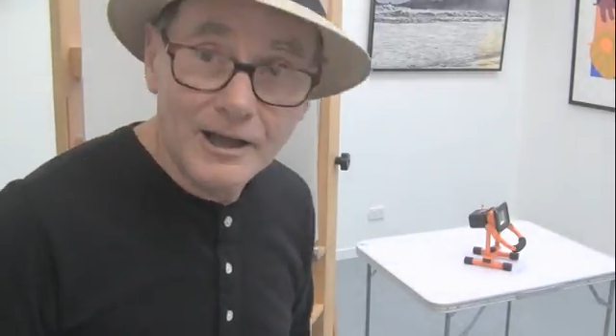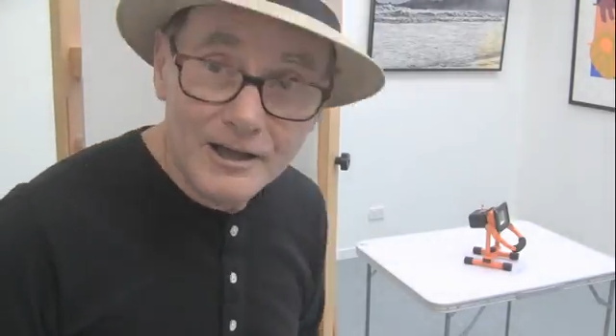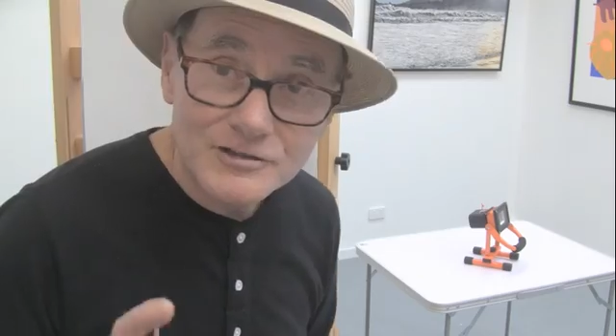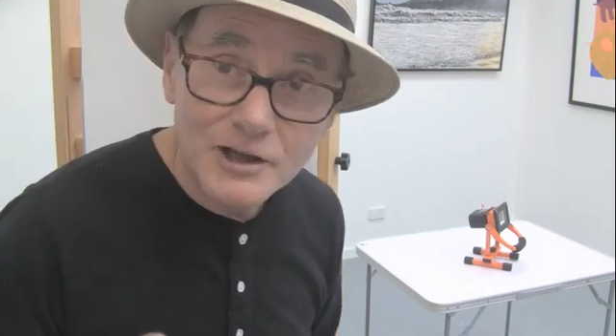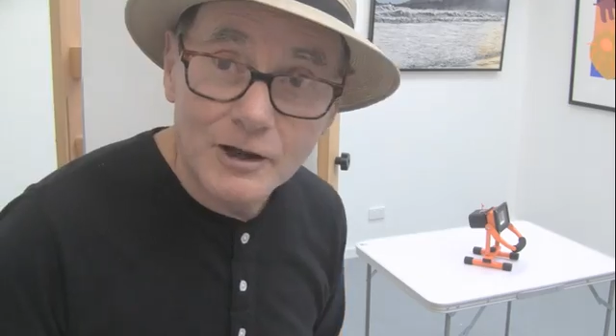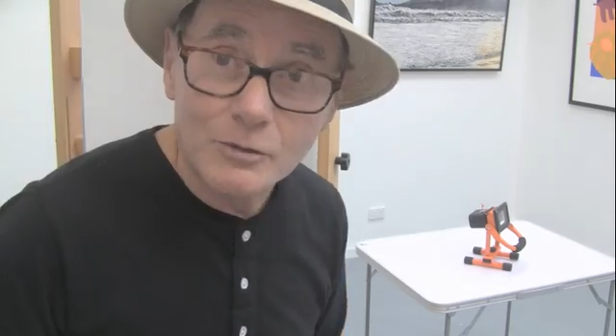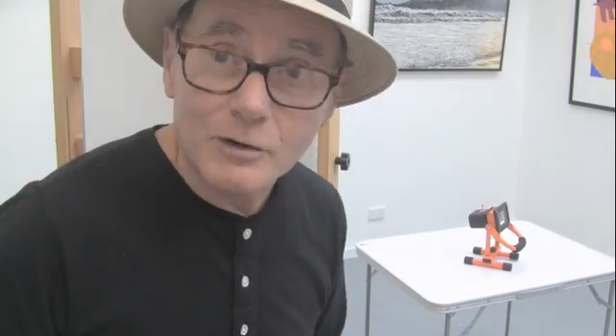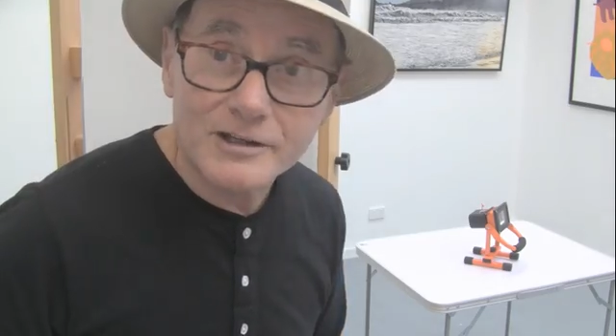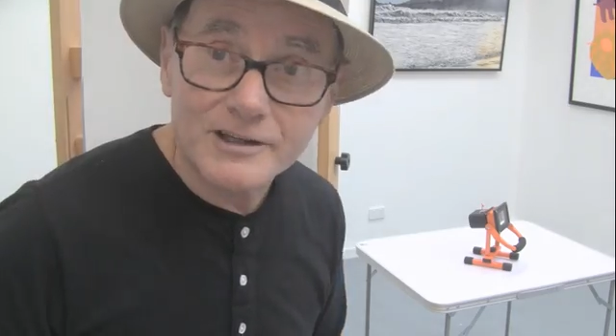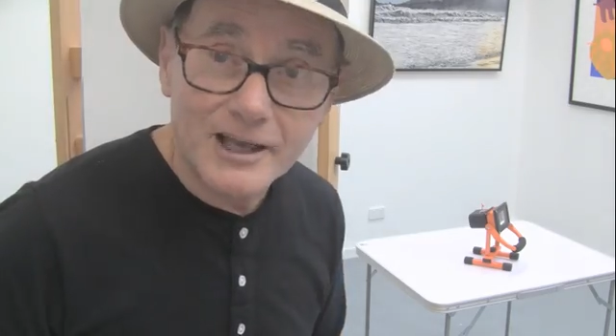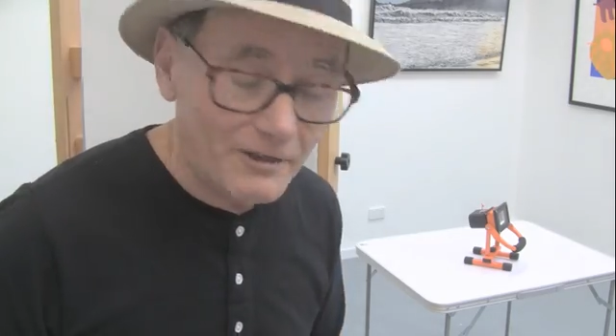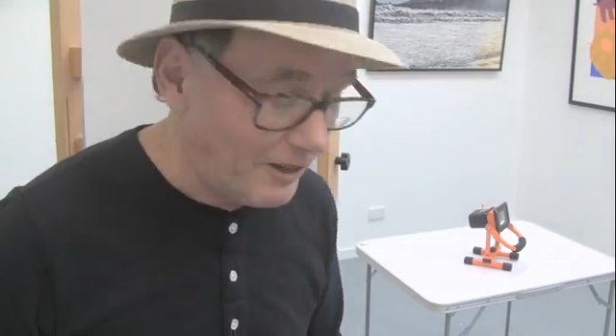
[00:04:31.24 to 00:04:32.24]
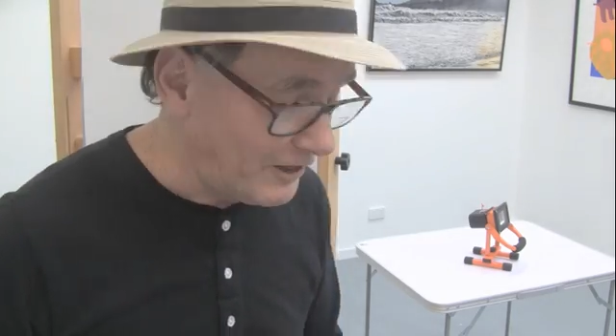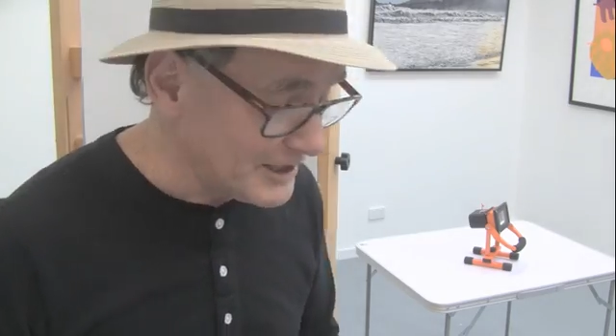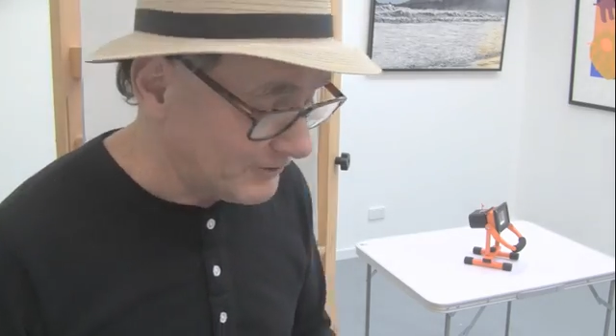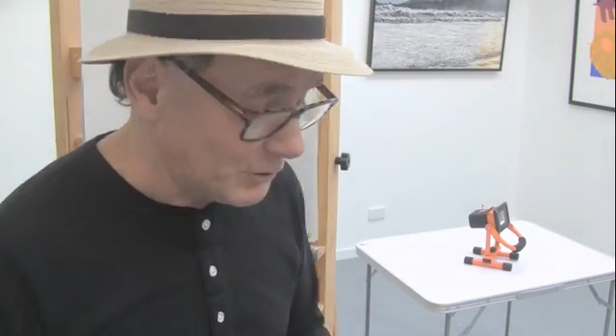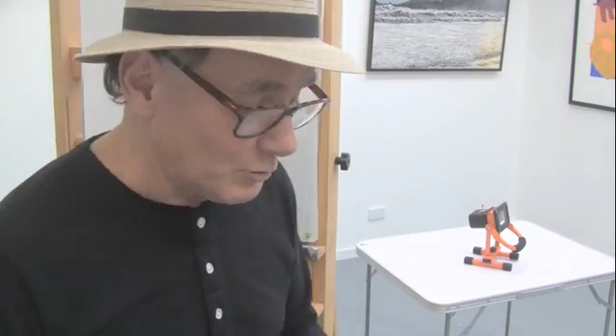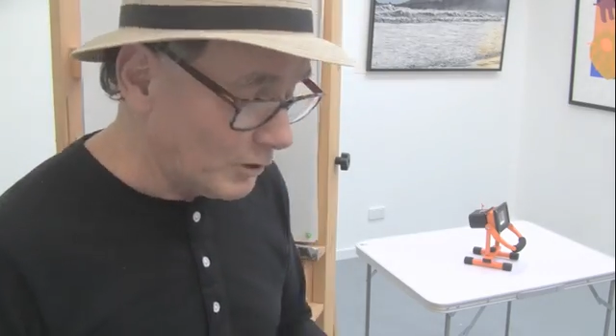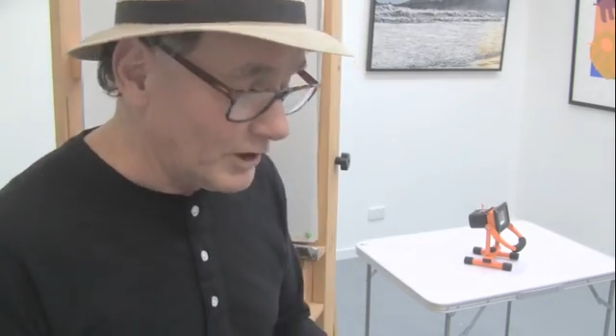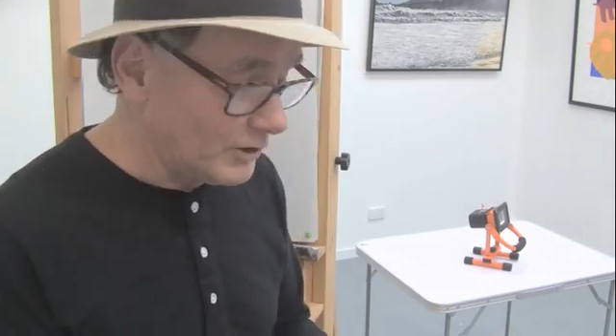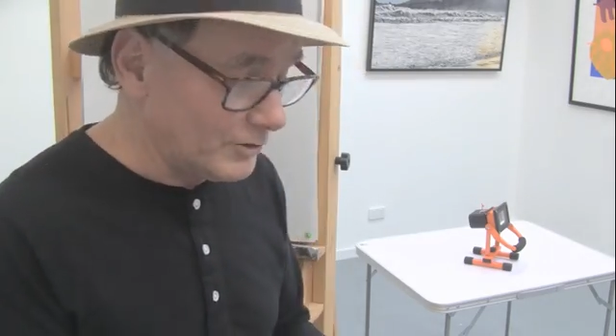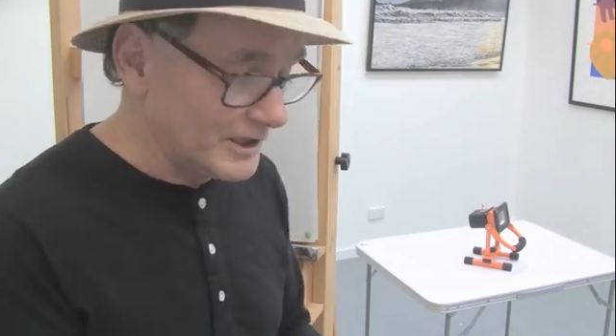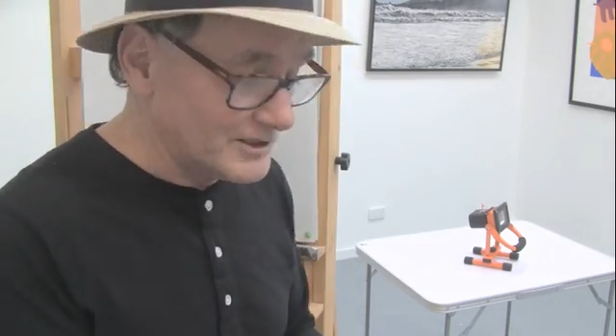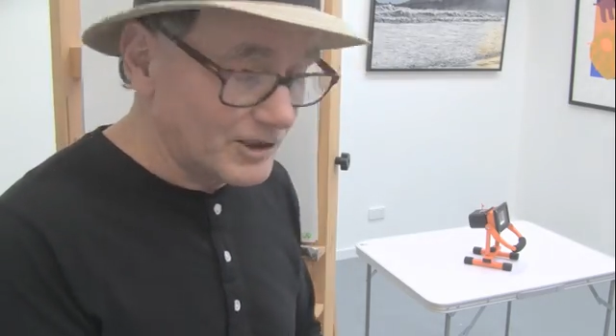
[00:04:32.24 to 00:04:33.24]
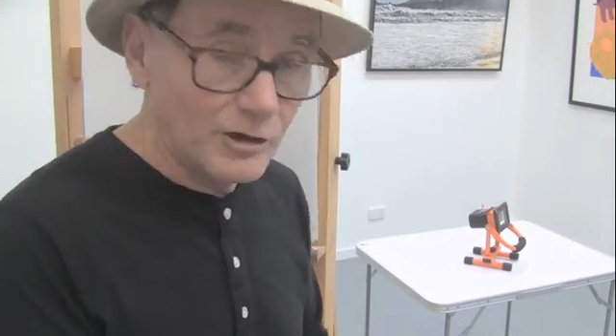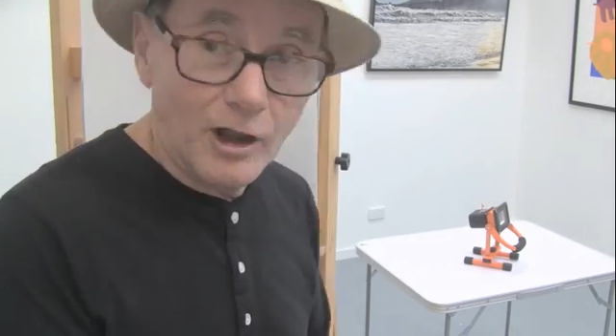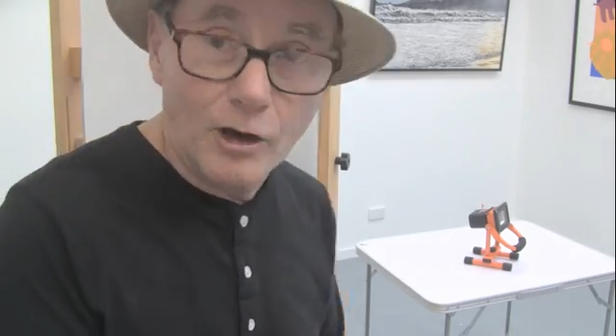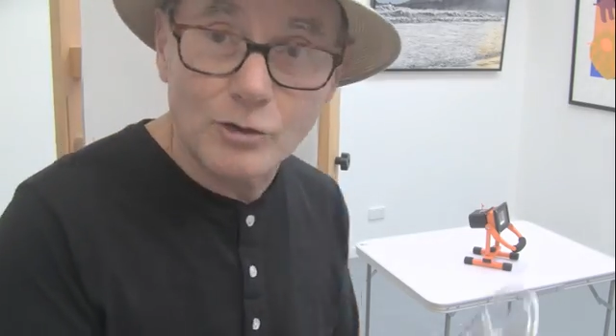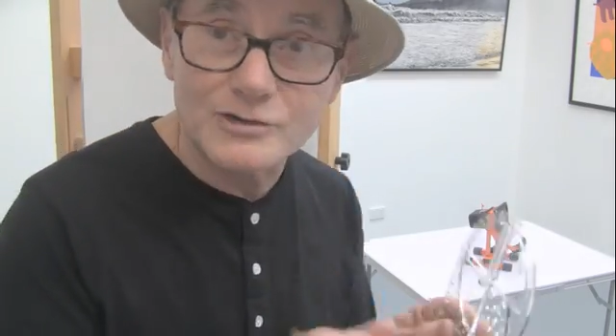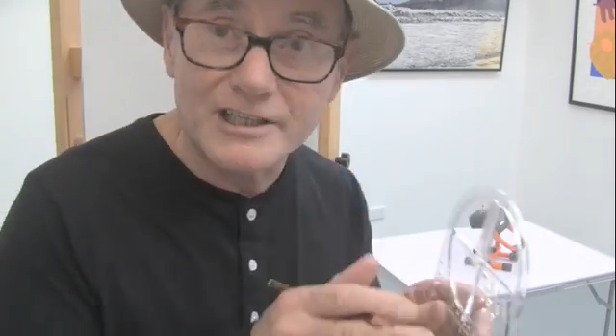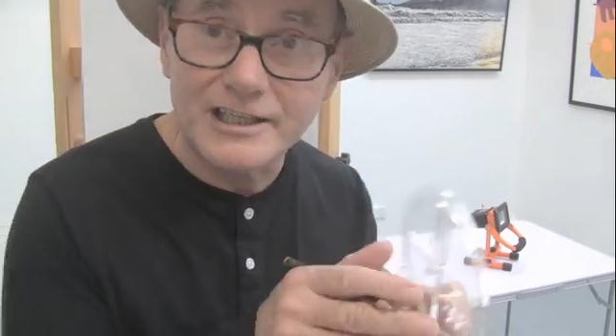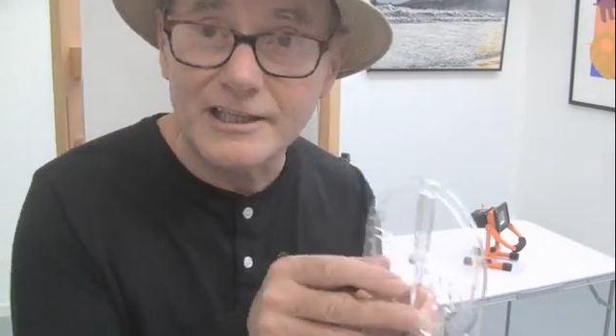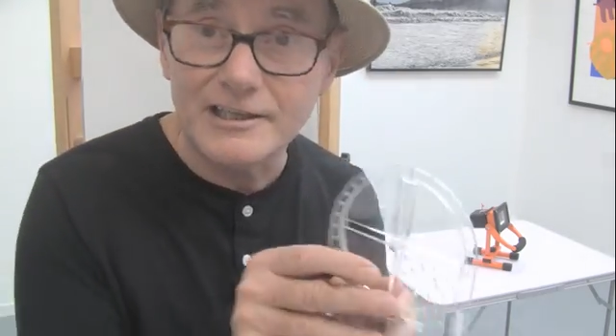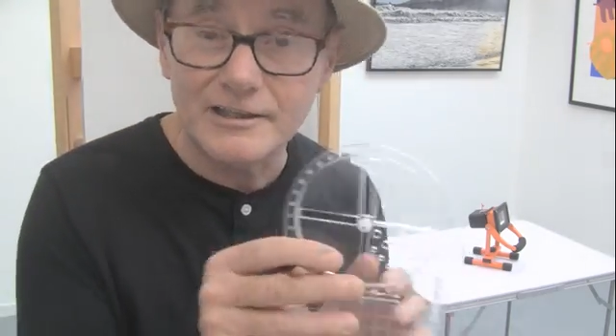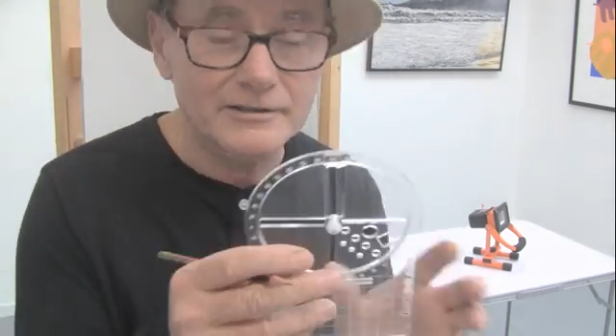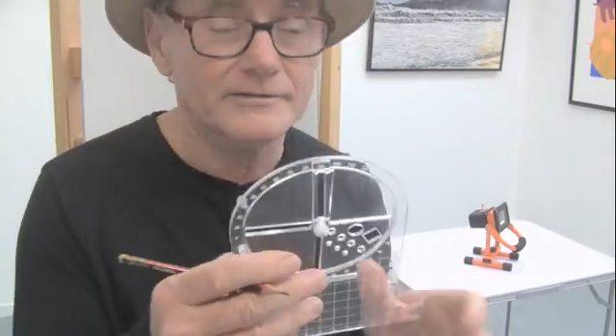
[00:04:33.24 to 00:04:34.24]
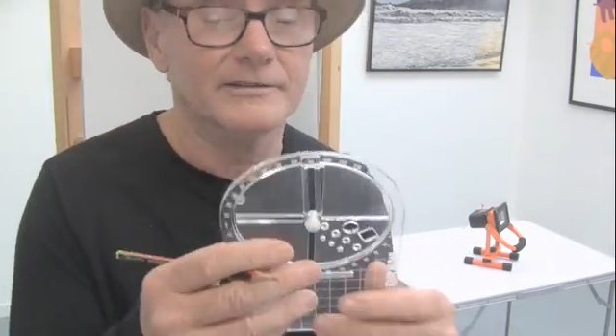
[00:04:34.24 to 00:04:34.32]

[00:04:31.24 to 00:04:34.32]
So what are the other things for? Well, there's little holes in here,